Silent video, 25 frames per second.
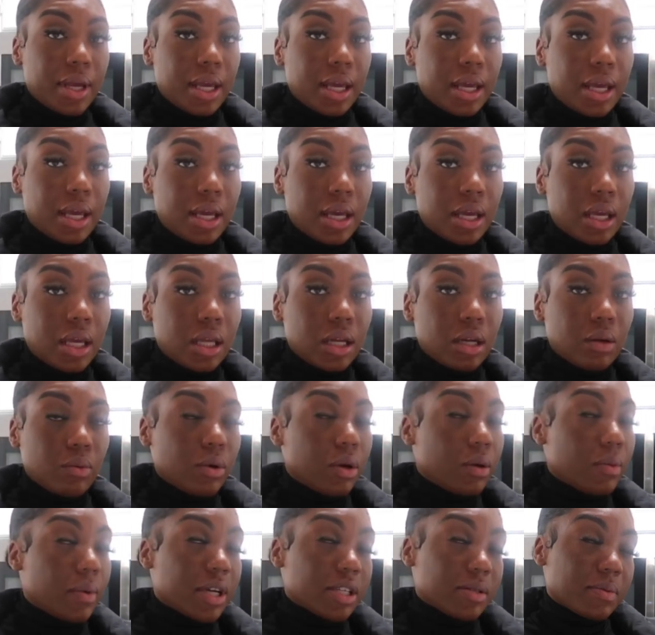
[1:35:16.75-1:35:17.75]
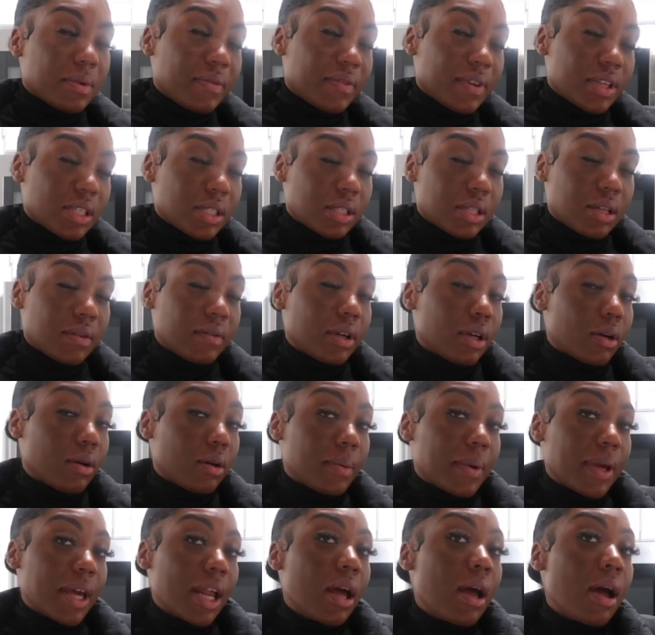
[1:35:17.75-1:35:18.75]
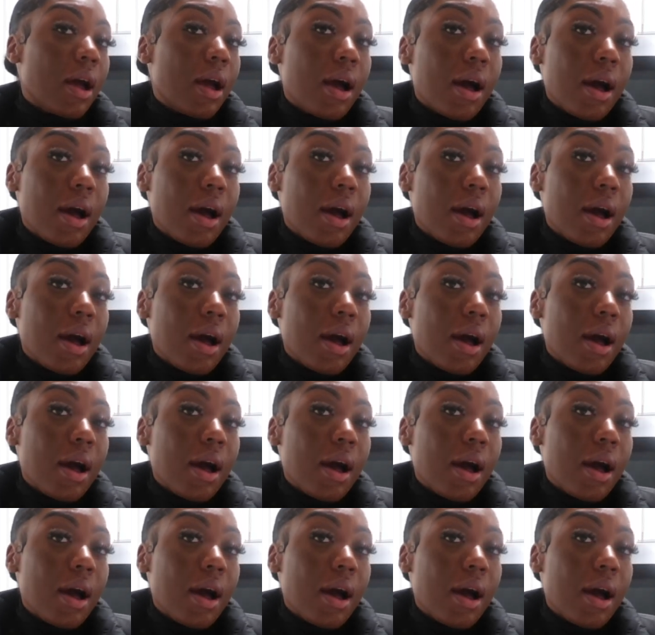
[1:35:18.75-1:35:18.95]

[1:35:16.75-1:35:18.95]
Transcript: and well wash my face so i'm gonna go to bed